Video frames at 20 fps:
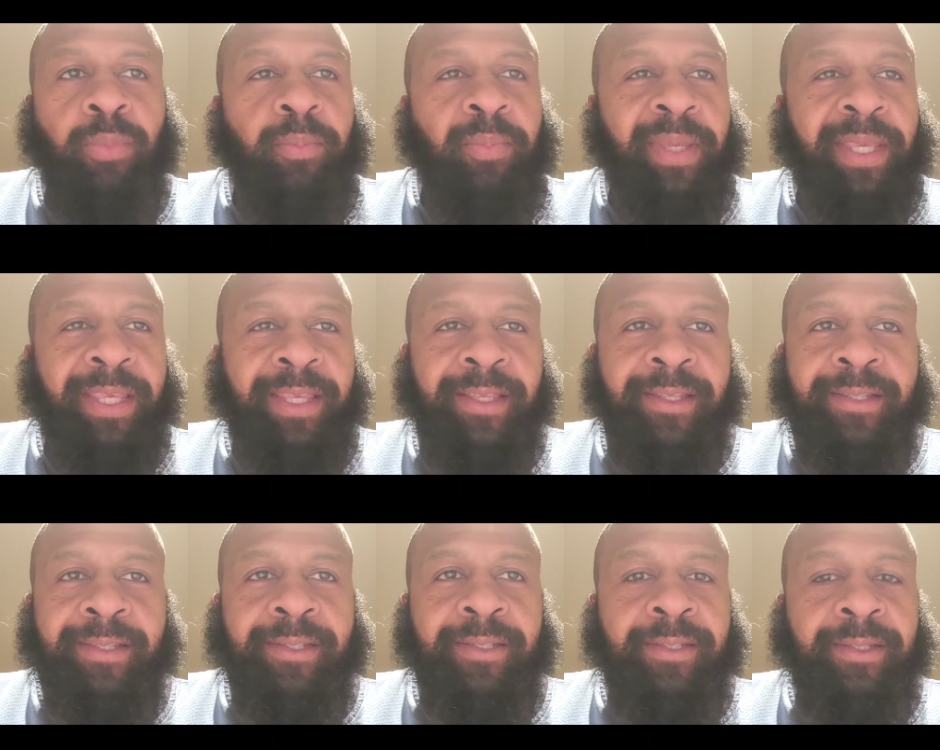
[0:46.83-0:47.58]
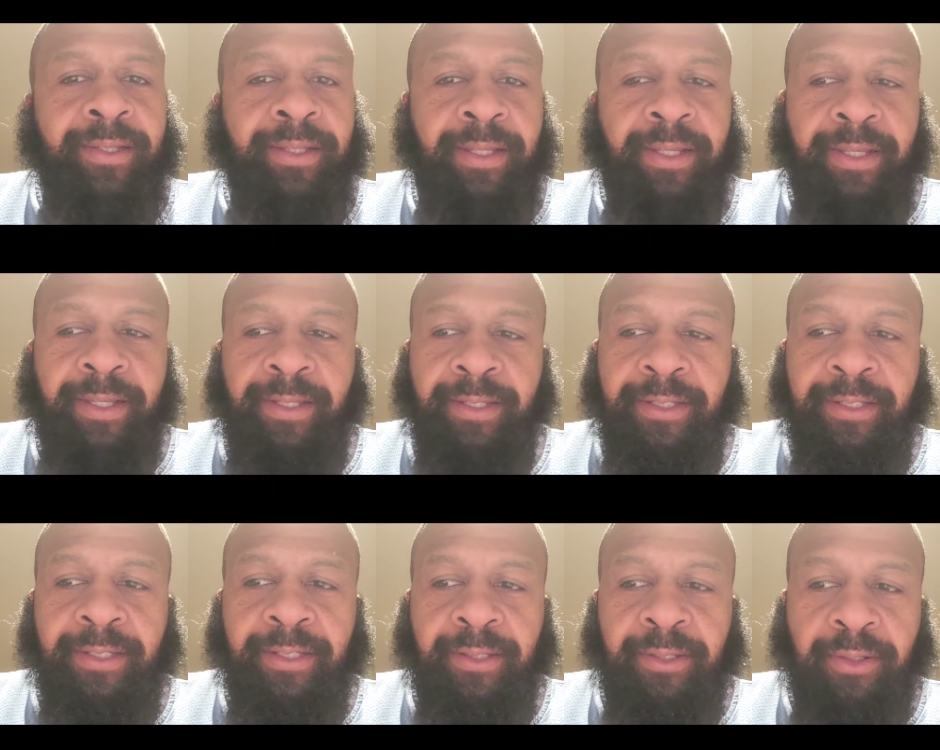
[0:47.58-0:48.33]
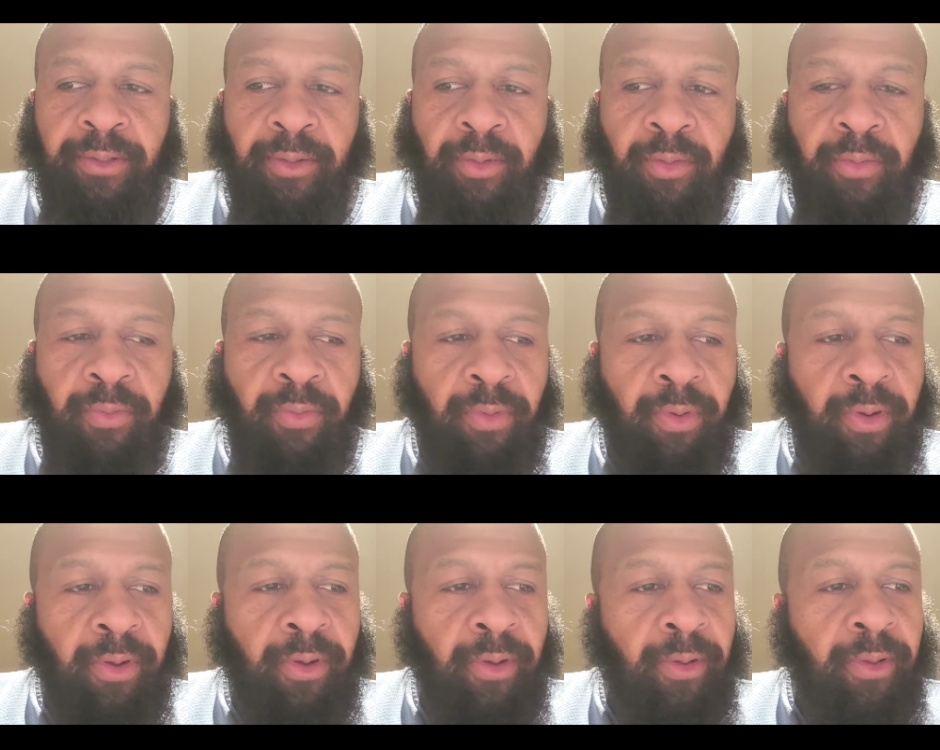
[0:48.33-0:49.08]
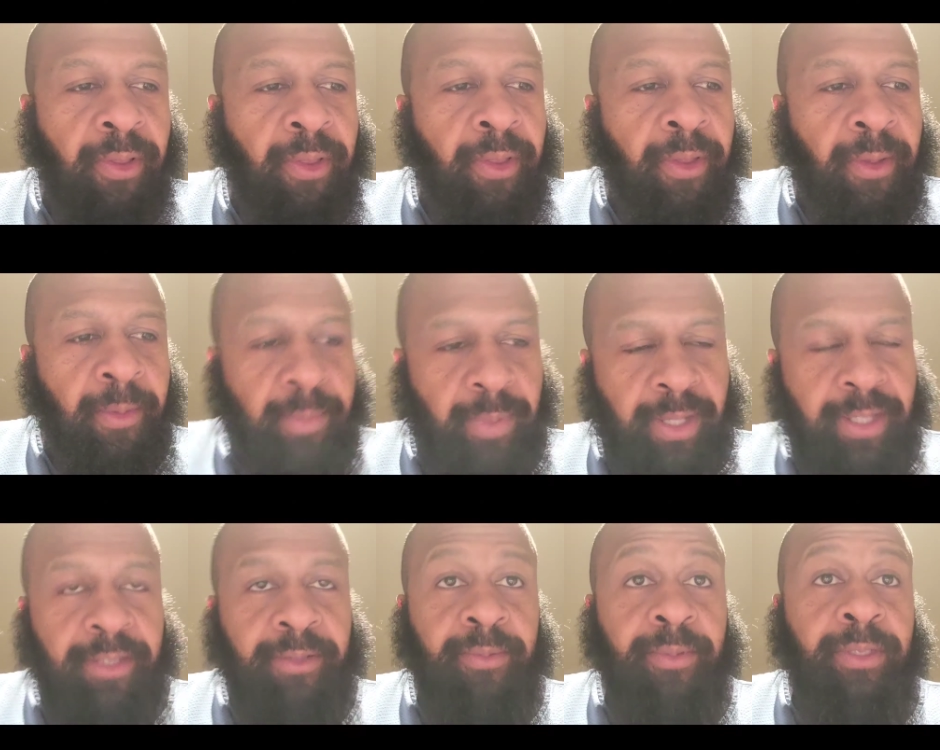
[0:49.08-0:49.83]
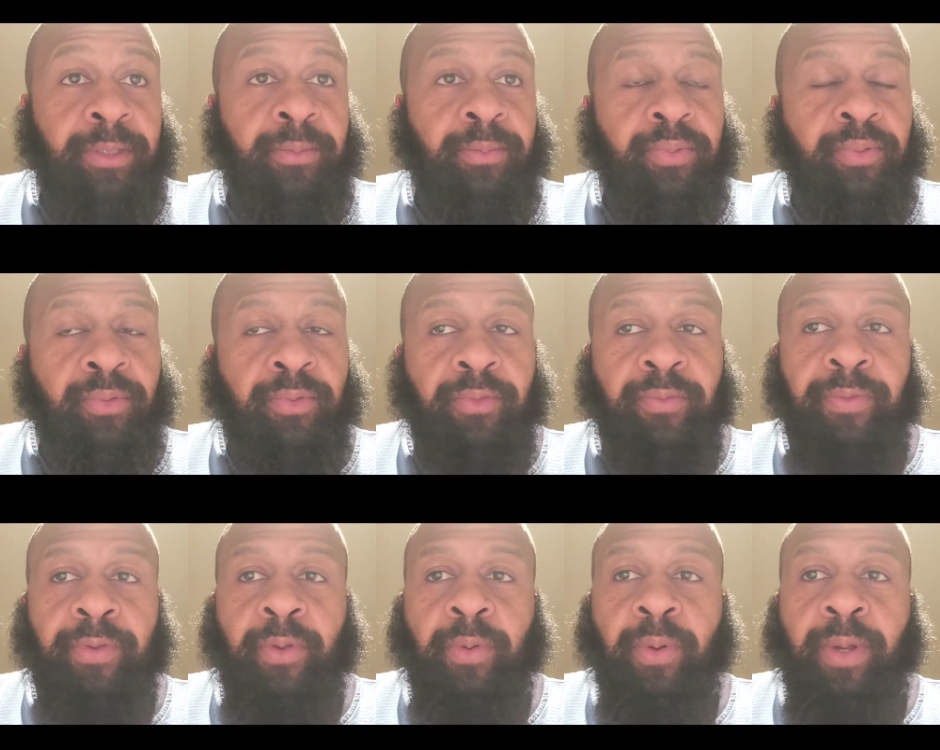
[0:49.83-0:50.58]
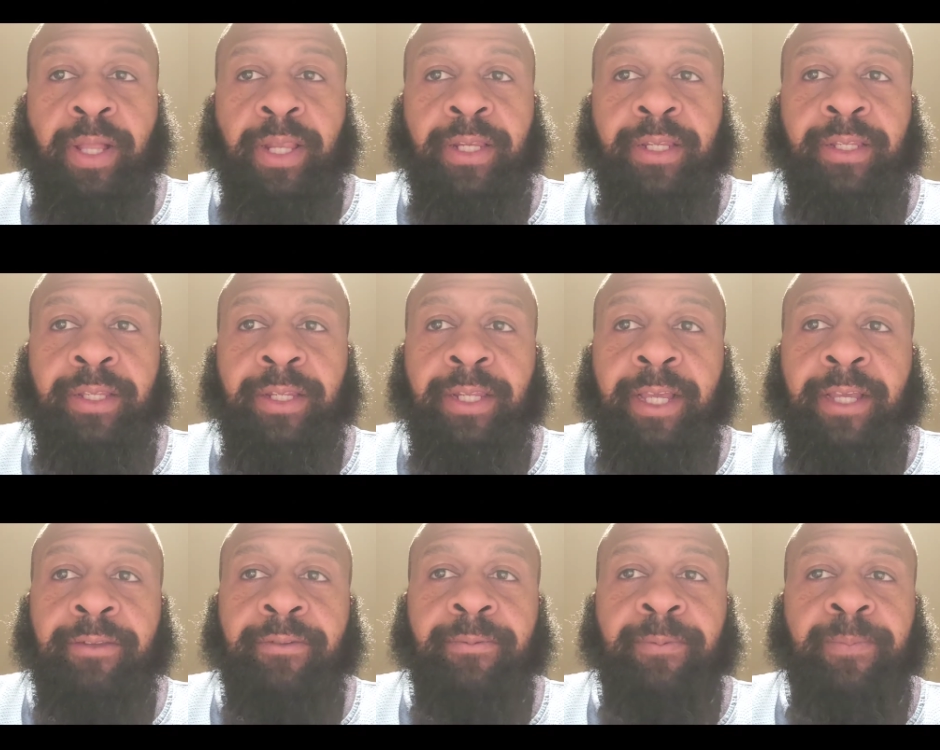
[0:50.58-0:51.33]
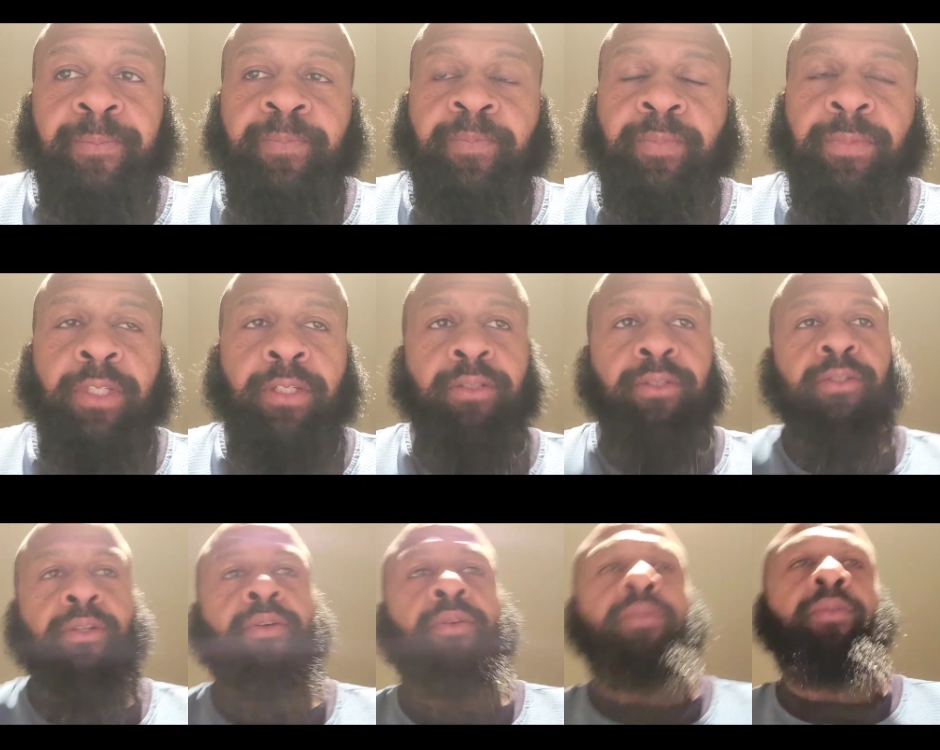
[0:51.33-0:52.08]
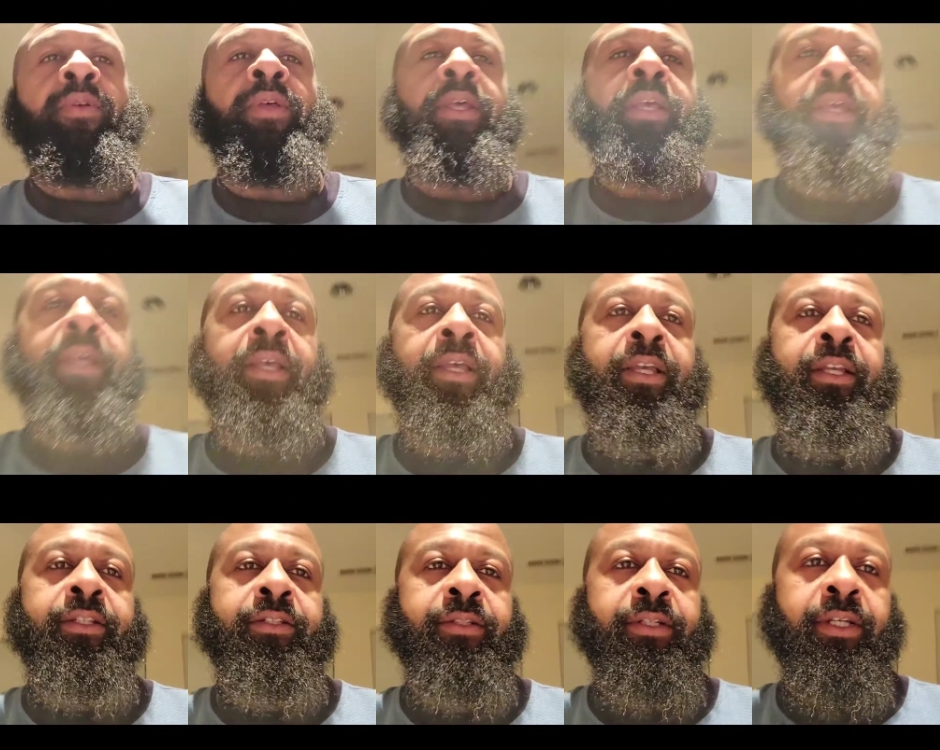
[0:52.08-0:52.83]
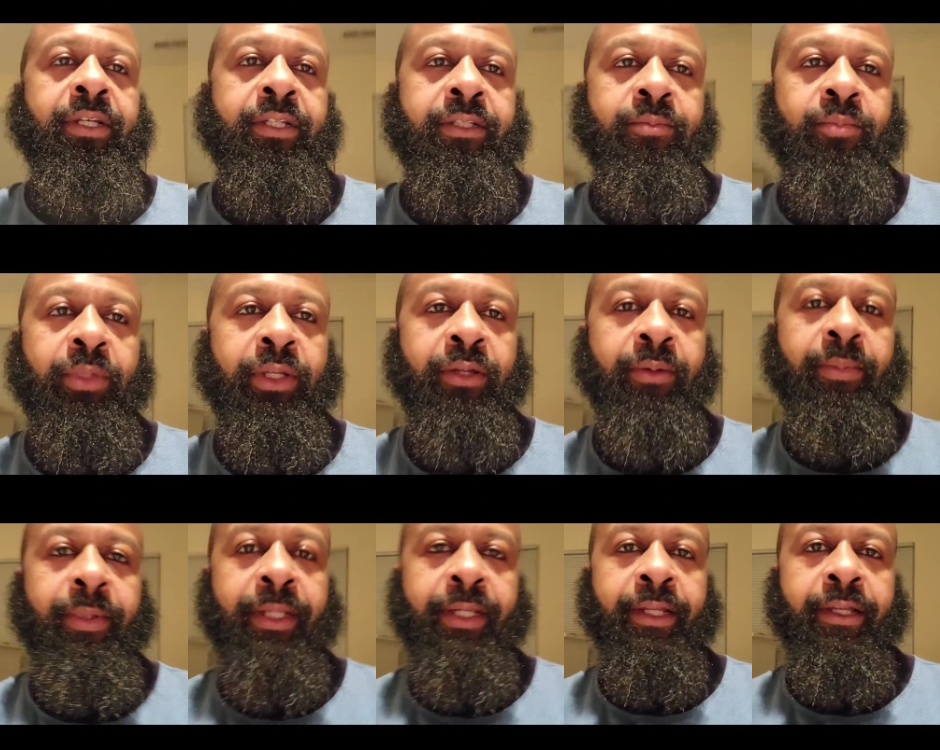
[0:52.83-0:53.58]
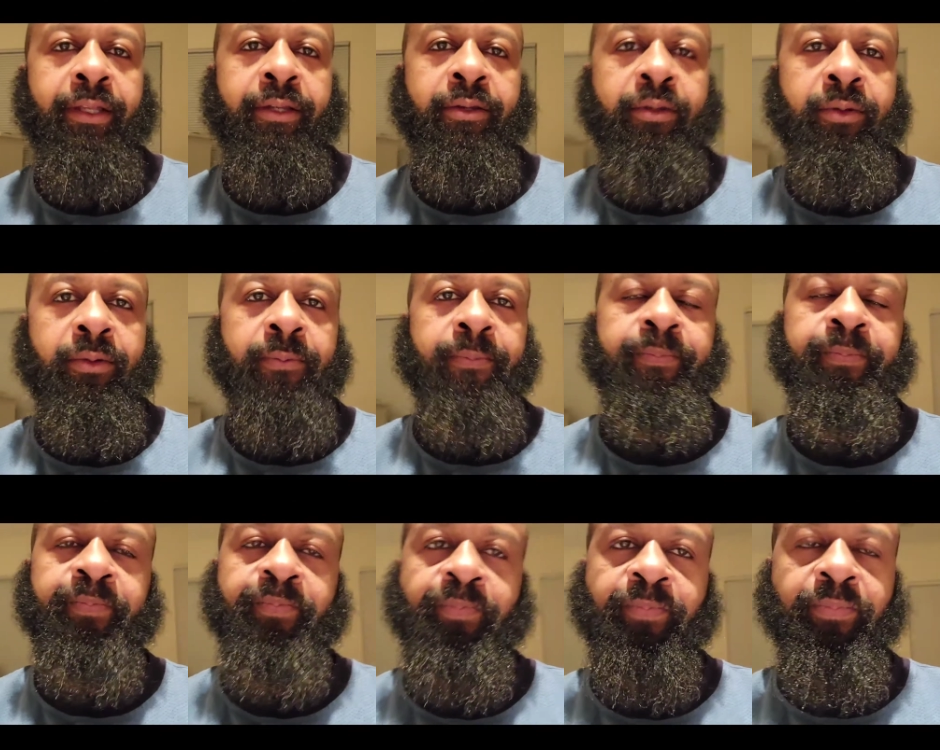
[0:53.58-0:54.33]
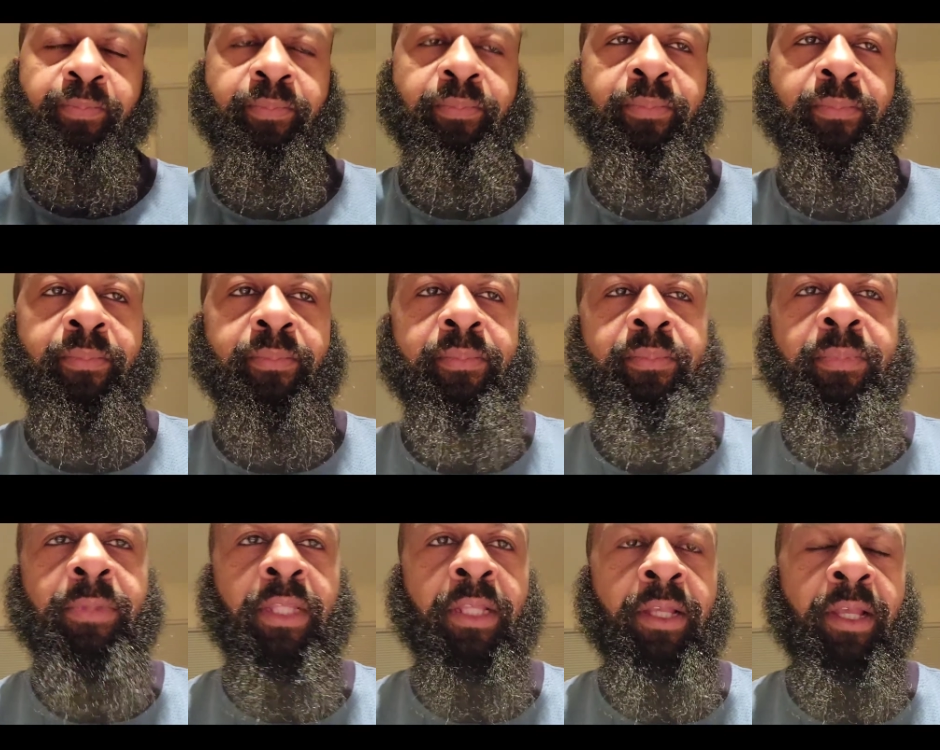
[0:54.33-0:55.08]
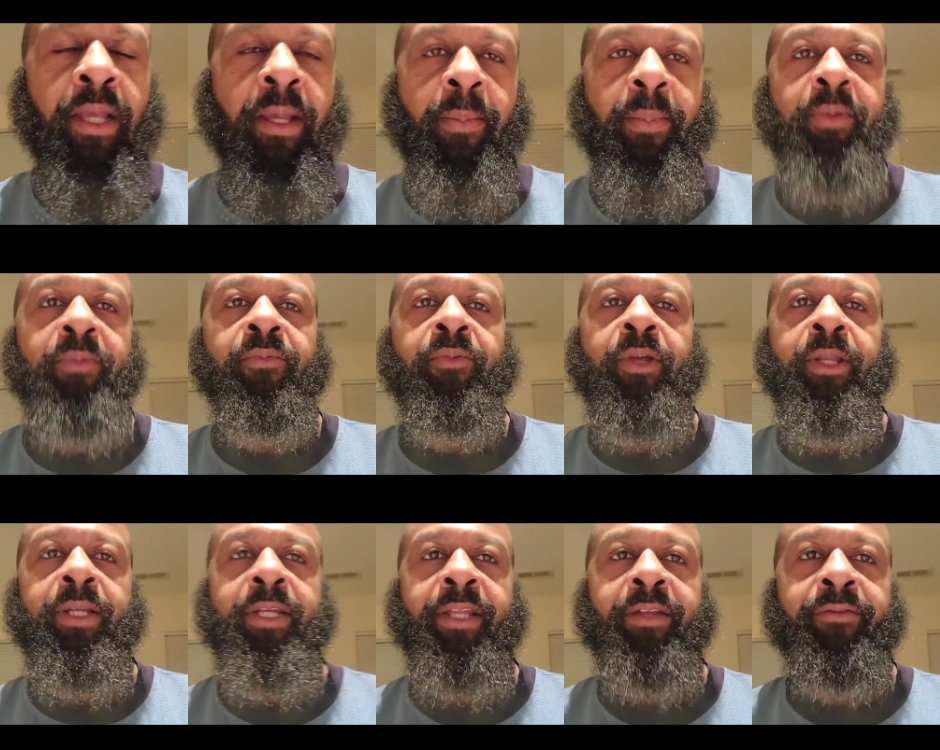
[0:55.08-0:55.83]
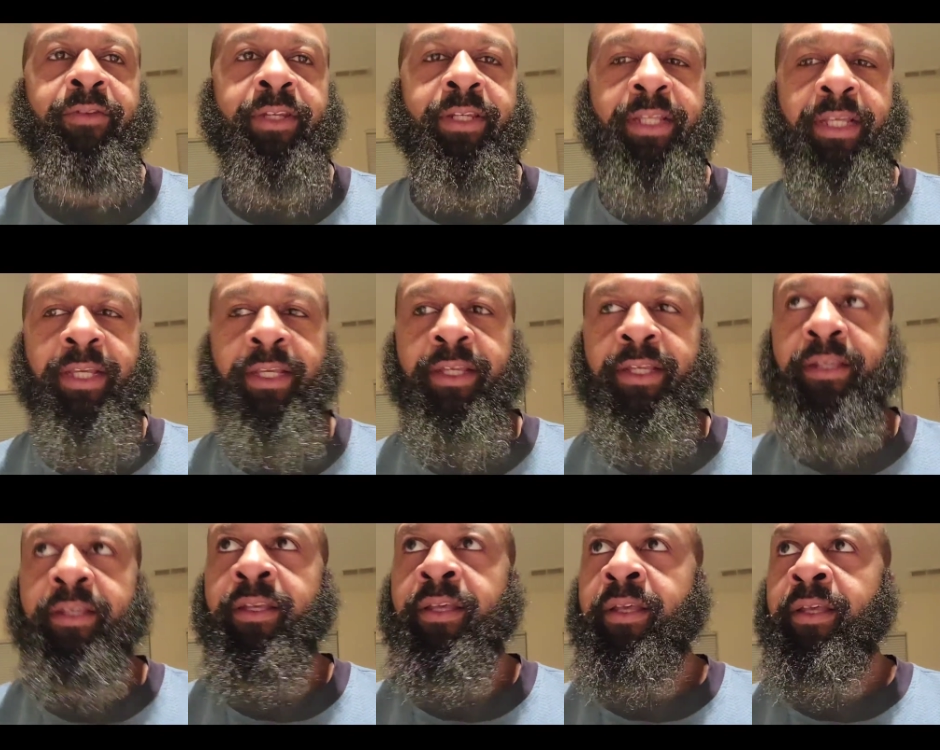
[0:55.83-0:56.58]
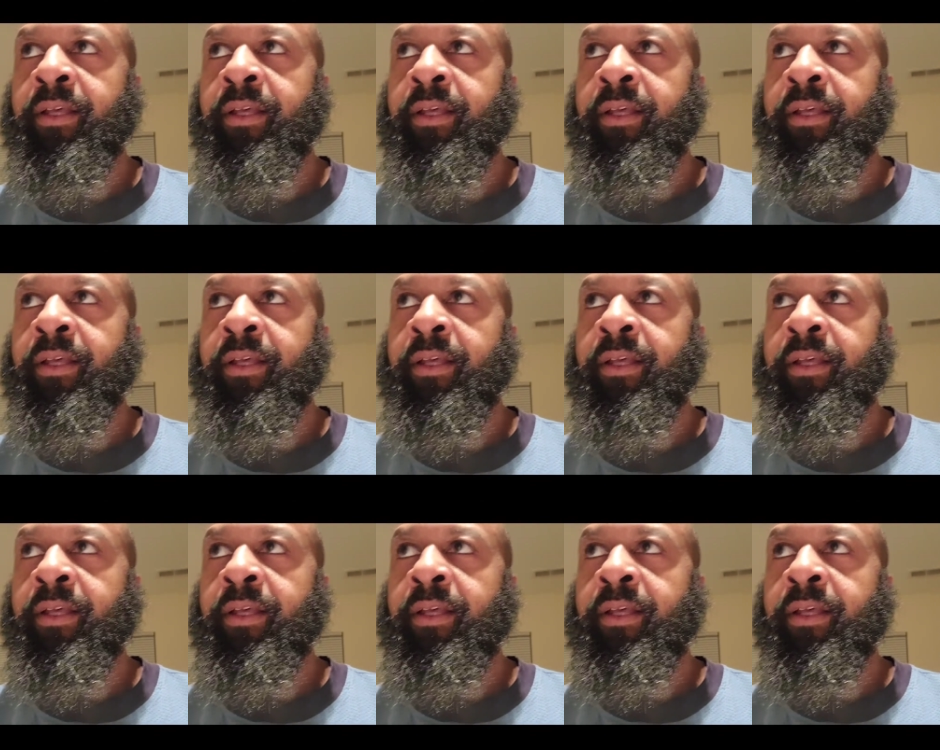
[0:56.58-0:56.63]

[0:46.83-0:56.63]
peace, and just to overall possibly improve your quality of life. So as you guys may or may not know, I've been running every day.